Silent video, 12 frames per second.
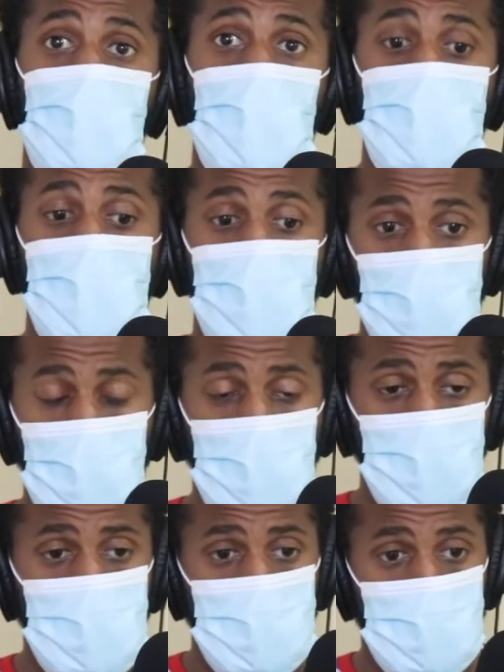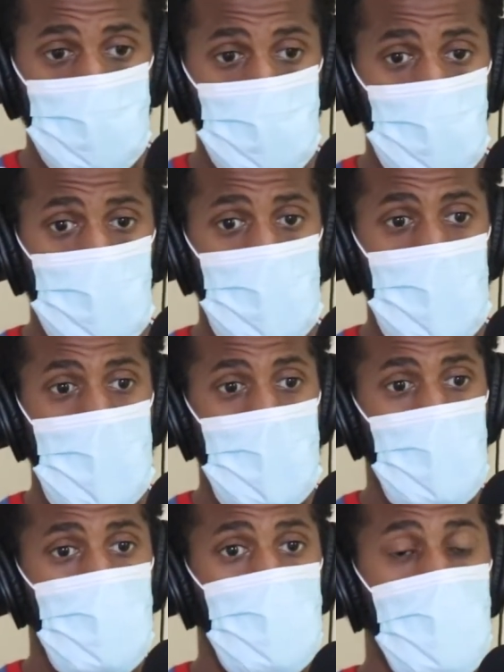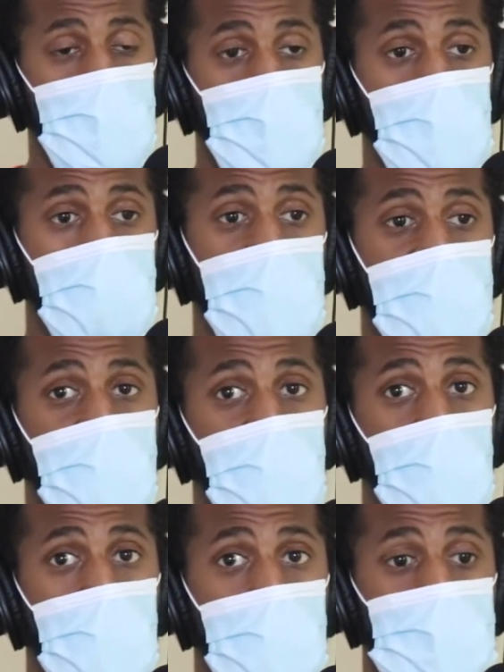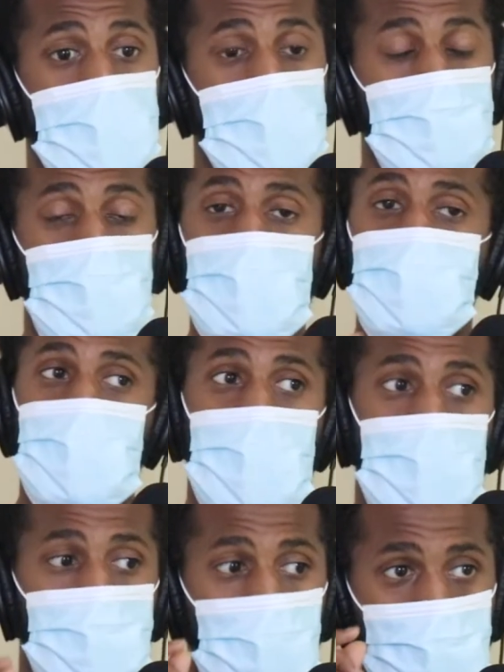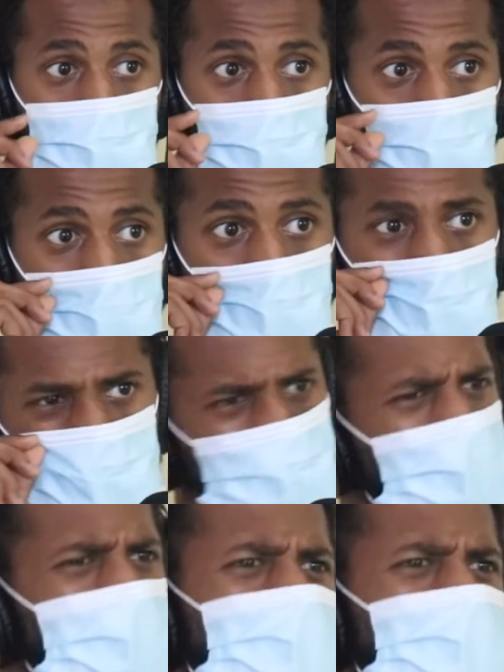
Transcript: out there. You wanted to support, but it might have came off the wrong way. It's okay to